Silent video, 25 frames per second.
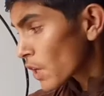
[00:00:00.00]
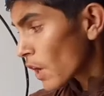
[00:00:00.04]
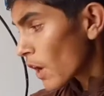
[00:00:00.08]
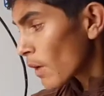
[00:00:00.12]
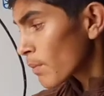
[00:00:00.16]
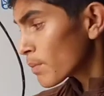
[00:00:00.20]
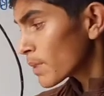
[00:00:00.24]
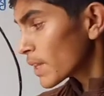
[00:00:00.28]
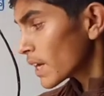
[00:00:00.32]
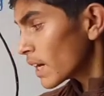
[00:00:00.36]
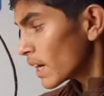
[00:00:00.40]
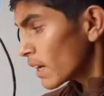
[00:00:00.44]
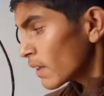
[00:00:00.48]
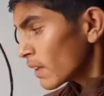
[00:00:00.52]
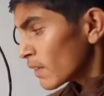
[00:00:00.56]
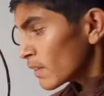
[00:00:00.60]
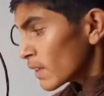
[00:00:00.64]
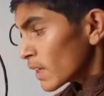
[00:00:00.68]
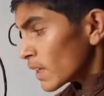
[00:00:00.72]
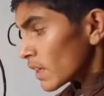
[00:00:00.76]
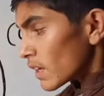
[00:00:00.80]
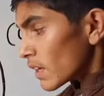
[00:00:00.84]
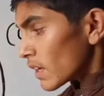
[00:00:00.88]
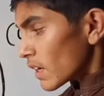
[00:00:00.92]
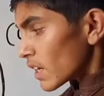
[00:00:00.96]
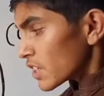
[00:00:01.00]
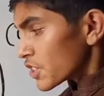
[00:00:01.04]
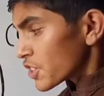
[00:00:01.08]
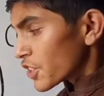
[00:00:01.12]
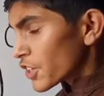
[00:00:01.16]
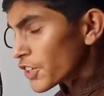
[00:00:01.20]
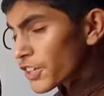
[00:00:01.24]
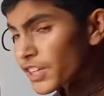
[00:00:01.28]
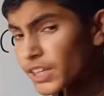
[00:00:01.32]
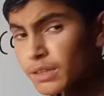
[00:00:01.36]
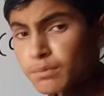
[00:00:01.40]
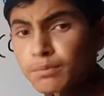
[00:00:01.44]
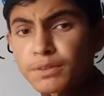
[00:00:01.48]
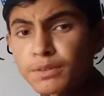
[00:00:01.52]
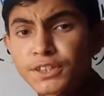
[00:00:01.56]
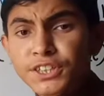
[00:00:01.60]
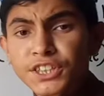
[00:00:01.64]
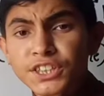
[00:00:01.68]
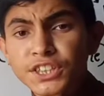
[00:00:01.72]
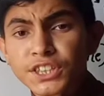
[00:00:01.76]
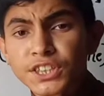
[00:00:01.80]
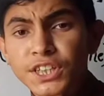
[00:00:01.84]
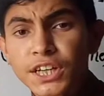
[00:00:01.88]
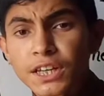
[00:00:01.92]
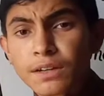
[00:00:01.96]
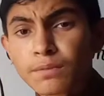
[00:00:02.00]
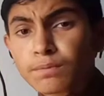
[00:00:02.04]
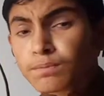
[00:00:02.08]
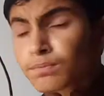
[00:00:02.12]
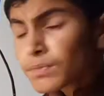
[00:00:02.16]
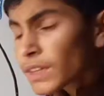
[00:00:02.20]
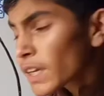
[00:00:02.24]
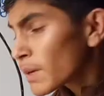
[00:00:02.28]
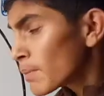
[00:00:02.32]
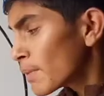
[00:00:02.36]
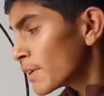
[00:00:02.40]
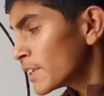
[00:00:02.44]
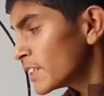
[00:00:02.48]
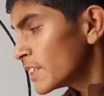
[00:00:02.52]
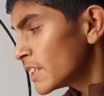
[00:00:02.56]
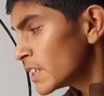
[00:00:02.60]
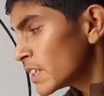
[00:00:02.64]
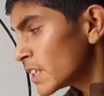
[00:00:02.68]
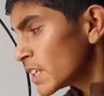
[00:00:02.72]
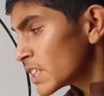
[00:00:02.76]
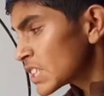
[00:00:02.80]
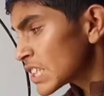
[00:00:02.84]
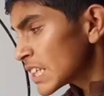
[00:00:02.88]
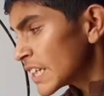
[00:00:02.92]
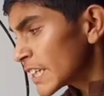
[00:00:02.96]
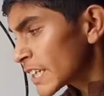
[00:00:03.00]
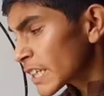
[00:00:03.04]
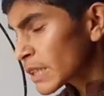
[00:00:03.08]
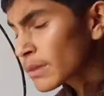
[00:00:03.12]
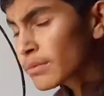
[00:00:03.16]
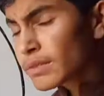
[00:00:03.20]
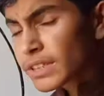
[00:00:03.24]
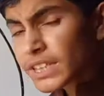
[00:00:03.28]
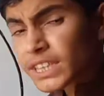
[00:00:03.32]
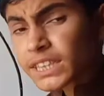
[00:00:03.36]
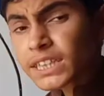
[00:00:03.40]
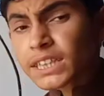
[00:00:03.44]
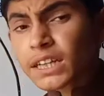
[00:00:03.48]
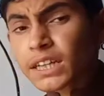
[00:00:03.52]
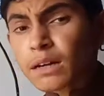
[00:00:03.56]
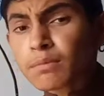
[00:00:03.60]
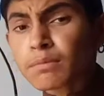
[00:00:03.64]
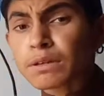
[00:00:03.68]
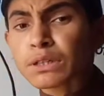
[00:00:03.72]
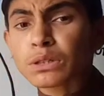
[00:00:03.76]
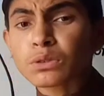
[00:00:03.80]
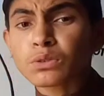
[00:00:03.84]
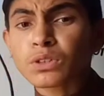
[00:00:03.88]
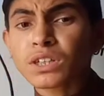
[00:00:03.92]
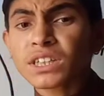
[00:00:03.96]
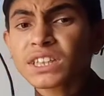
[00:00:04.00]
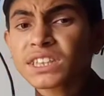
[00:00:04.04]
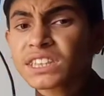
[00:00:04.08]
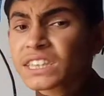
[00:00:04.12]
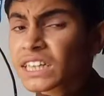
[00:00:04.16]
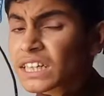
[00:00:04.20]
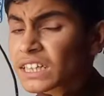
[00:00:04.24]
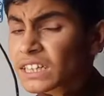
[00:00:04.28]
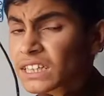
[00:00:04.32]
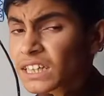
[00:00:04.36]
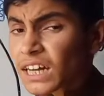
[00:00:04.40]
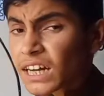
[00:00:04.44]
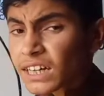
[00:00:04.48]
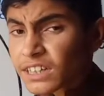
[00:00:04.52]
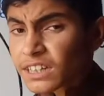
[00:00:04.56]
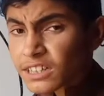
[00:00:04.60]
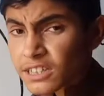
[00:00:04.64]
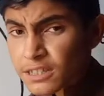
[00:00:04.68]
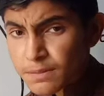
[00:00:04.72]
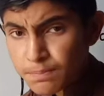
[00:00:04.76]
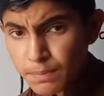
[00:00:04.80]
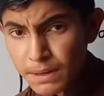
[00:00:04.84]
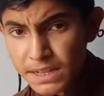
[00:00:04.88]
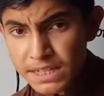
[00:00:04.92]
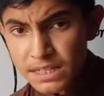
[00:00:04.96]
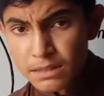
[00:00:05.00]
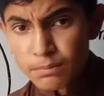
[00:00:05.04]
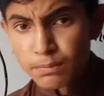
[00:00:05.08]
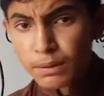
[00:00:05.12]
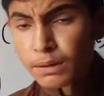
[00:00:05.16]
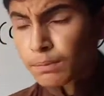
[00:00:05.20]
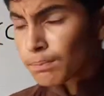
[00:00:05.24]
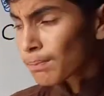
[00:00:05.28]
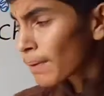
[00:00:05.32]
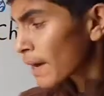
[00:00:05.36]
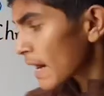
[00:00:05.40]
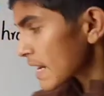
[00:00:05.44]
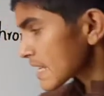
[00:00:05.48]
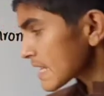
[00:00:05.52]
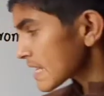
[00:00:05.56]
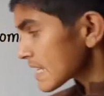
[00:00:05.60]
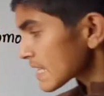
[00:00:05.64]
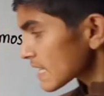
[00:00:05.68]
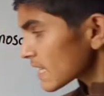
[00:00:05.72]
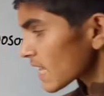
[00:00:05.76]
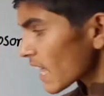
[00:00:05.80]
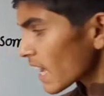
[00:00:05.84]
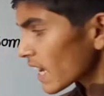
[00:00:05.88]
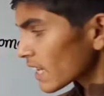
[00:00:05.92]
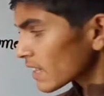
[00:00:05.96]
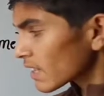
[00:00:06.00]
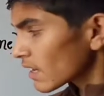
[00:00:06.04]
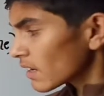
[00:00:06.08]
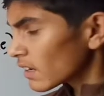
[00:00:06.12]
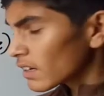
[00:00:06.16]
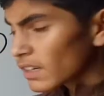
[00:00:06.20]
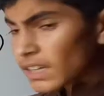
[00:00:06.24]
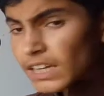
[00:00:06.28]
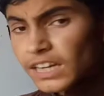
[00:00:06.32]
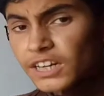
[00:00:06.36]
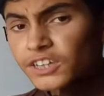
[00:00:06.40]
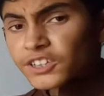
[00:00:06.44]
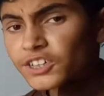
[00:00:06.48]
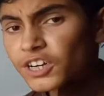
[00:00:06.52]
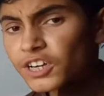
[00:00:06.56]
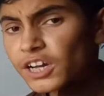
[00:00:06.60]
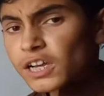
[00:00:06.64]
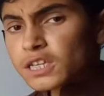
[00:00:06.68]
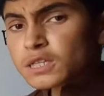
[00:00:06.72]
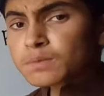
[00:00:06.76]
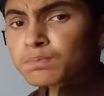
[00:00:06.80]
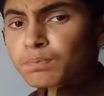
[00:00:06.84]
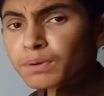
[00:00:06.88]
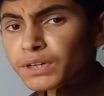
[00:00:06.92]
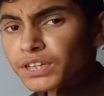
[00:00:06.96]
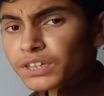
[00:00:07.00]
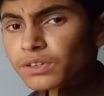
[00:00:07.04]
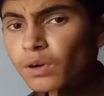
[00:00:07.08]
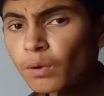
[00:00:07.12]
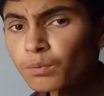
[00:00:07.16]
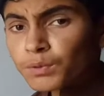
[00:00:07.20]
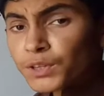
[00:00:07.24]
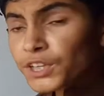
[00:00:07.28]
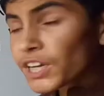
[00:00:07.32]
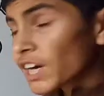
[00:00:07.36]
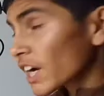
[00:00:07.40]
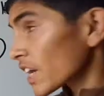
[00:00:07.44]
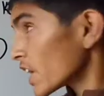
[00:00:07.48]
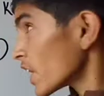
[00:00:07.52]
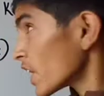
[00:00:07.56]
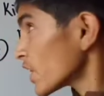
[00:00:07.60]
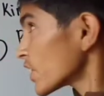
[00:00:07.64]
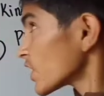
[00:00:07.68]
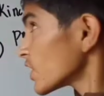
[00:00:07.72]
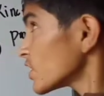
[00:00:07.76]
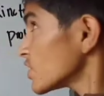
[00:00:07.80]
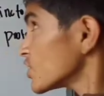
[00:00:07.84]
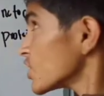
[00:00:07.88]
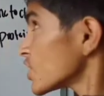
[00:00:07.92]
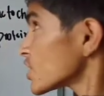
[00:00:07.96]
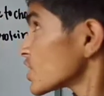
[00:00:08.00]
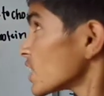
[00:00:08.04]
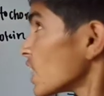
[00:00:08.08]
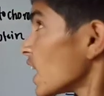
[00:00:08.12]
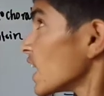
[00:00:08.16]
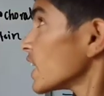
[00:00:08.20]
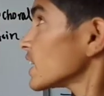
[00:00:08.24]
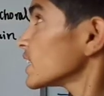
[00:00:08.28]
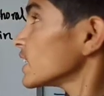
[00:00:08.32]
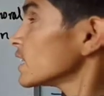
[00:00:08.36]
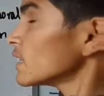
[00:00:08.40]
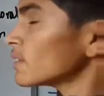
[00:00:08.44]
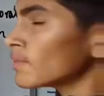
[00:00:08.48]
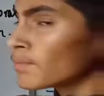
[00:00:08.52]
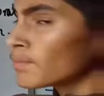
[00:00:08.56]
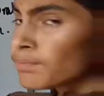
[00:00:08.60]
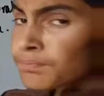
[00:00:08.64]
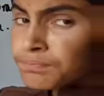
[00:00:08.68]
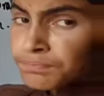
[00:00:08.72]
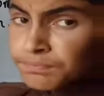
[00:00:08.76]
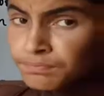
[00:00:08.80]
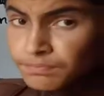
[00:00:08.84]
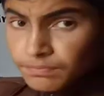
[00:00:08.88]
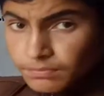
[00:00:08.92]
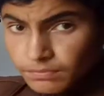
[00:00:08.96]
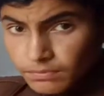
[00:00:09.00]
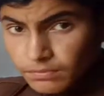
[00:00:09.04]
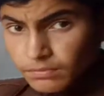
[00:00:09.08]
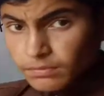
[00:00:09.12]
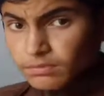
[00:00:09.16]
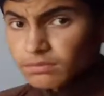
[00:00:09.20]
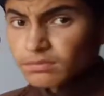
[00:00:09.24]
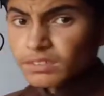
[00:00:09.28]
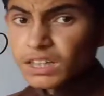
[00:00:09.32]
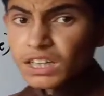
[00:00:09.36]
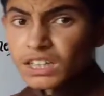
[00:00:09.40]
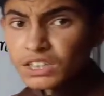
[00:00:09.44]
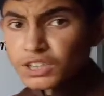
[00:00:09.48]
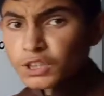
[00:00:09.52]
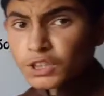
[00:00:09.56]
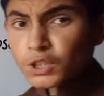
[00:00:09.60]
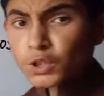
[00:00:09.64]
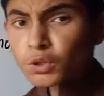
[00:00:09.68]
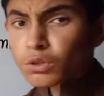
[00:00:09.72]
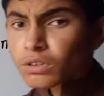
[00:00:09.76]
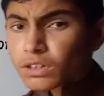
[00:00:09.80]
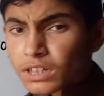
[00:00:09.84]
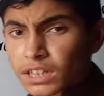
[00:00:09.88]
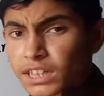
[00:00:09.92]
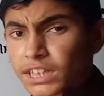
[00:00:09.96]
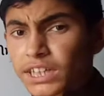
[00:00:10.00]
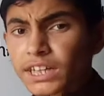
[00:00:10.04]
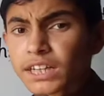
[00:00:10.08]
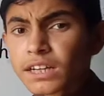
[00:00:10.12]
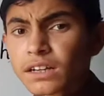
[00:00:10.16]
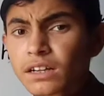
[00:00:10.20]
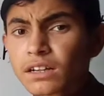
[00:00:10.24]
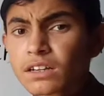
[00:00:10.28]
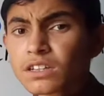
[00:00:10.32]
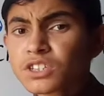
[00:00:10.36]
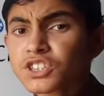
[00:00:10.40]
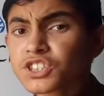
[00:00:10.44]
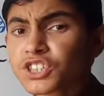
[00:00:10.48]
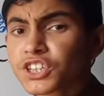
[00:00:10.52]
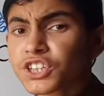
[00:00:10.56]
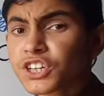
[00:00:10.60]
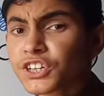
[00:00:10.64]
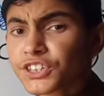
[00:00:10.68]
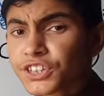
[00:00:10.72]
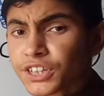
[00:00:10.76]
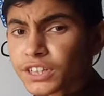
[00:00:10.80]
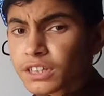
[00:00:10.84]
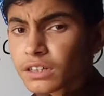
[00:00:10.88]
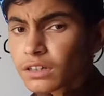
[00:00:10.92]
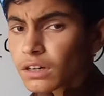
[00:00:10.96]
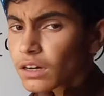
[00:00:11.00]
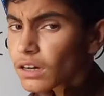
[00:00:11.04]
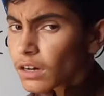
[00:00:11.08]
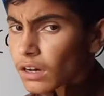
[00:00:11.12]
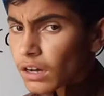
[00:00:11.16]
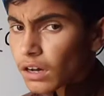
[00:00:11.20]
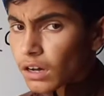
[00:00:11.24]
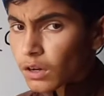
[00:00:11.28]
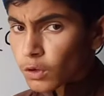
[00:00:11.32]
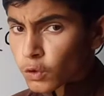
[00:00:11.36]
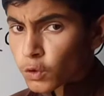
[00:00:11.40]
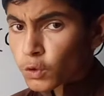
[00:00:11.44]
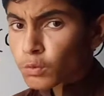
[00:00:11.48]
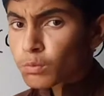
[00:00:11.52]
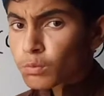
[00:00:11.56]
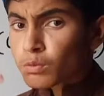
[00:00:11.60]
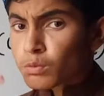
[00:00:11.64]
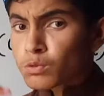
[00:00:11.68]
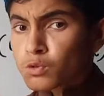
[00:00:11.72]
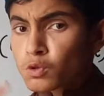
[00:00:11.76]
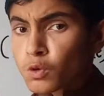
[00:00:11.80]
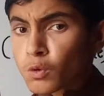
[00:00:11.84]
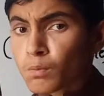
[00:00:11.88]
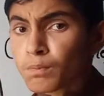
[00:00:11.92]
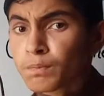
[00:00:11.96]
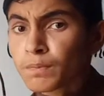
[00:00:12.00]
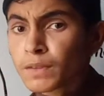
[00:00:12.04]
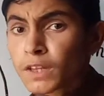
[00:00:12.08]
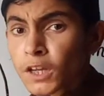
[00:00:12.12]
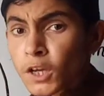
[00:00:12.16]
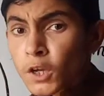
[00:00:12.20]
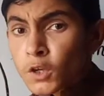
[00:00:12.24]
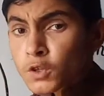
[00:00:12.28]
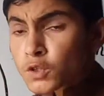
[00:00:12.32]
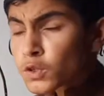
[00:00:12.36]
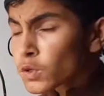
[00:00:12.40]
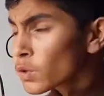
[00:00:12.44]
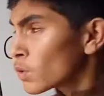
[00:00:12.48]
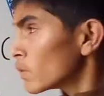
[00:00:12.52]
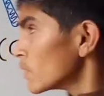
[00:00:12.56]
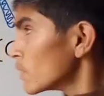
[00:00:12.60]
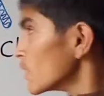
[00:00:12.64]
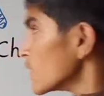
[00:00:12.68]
of the genetic material, but the genetic material of mitochondria are not responsible for just like the transferring of the character, just like the nuclear genetic chromosome. So